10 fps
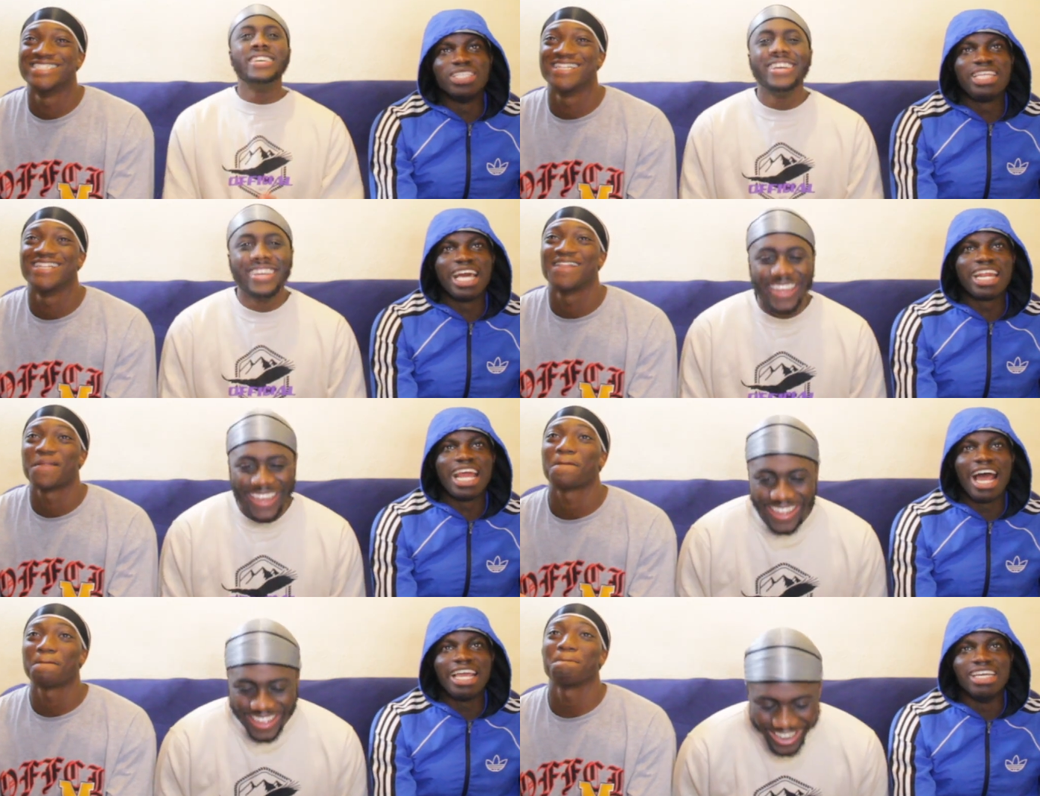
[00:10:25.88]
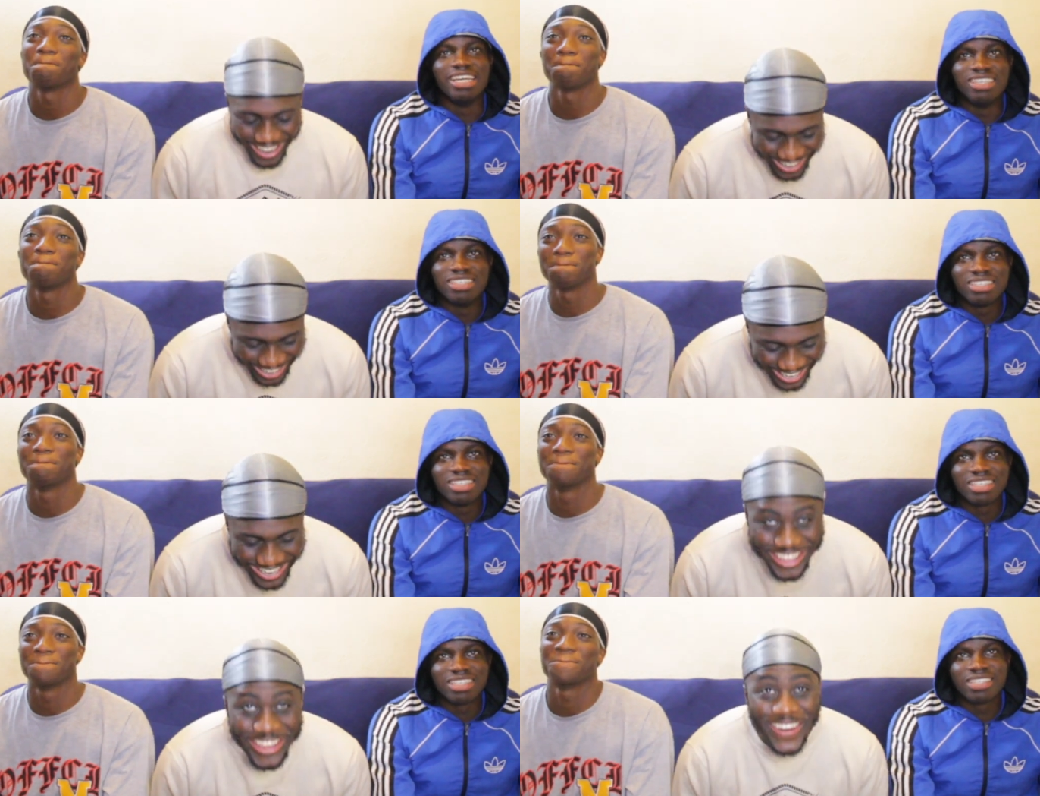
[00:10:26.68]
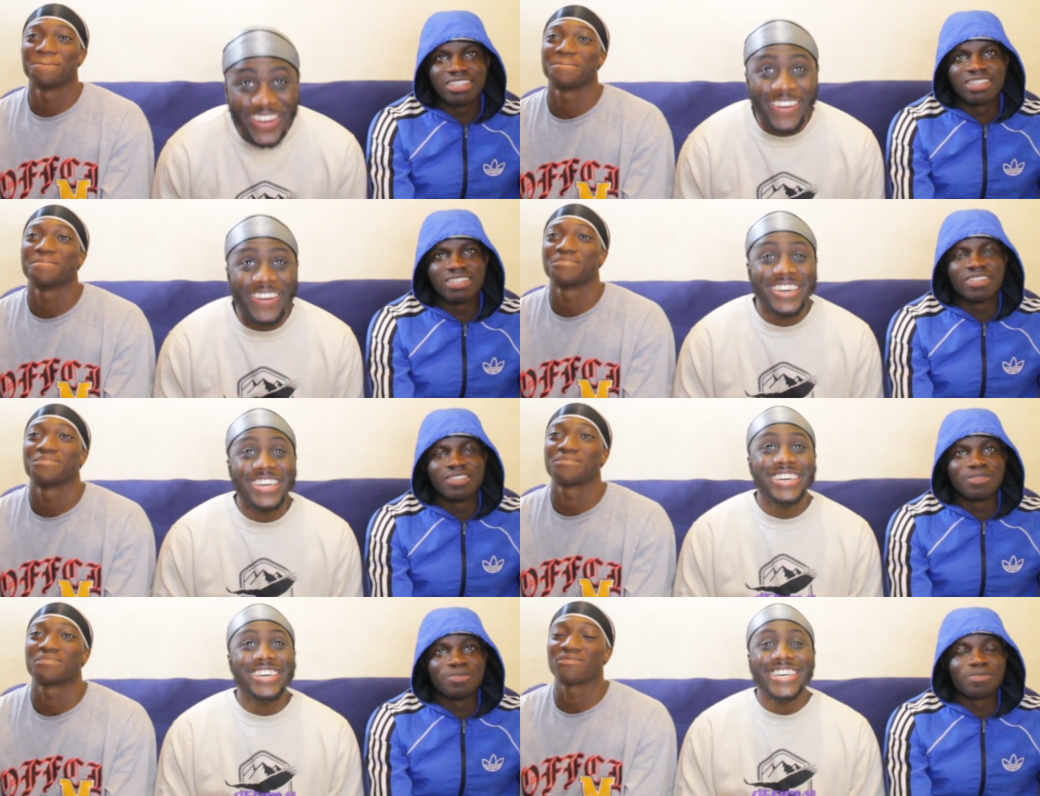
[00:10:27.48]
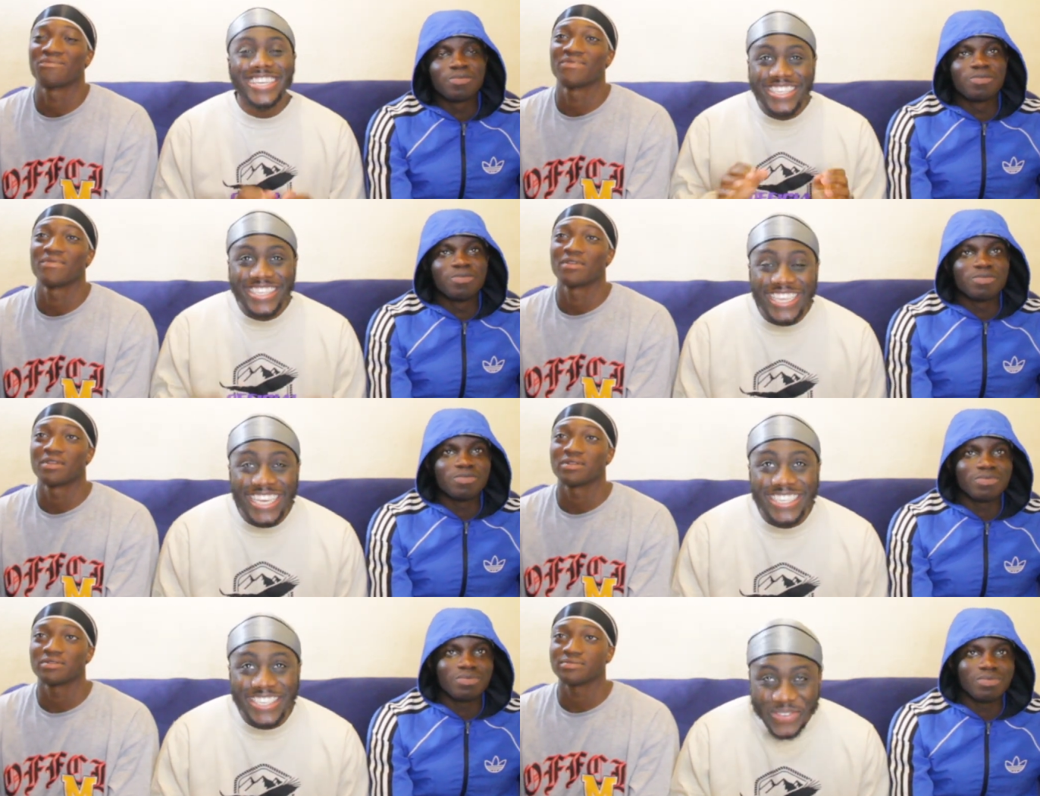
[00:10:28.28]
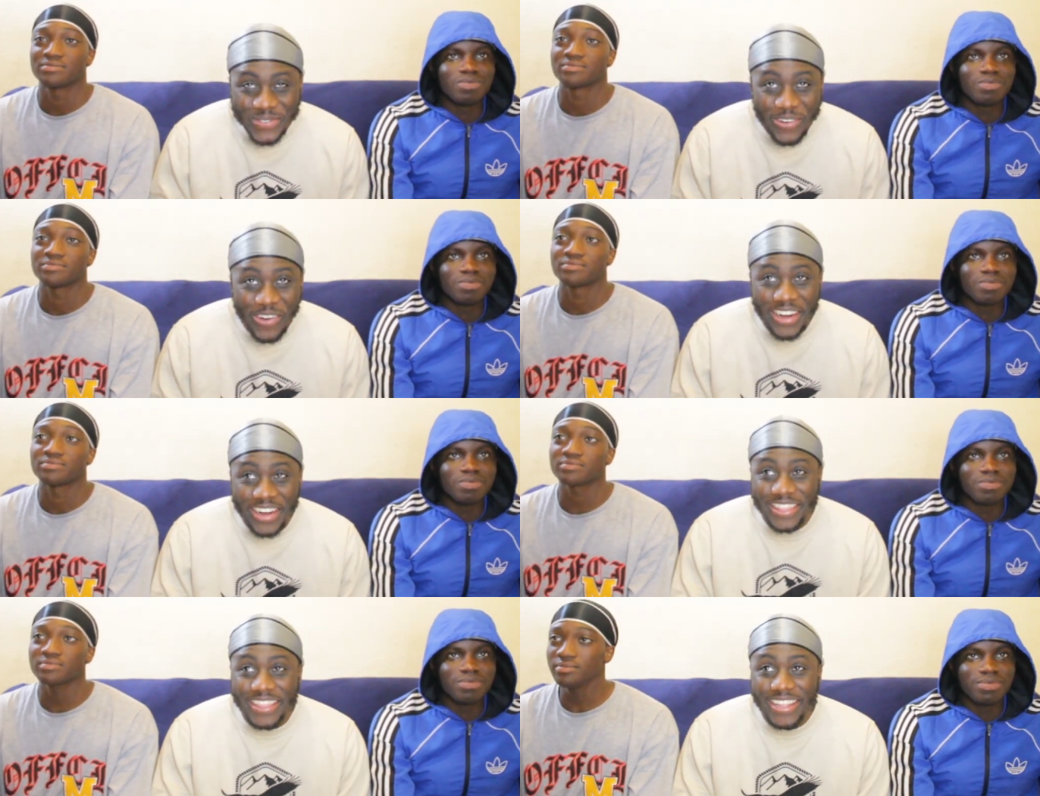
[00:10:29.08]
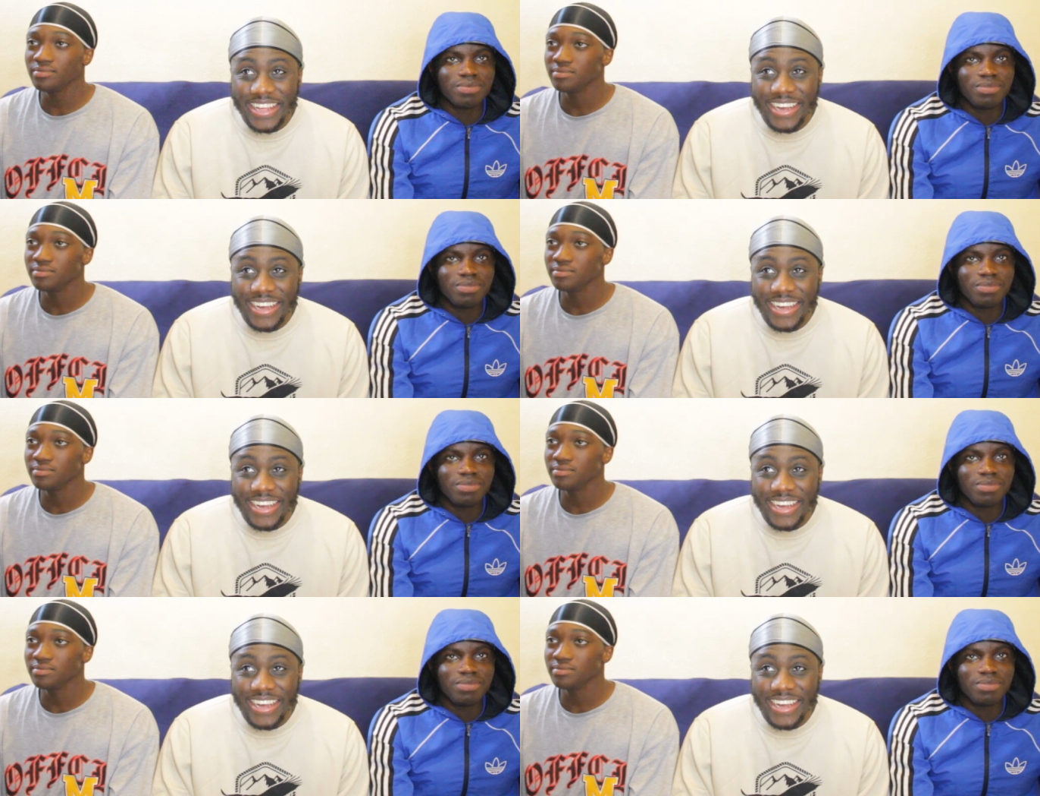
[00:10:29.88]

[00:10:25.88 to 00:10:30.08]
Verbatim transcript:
Speaker 1: Winter higher.
Speaker 2: Ah, yo. Season one.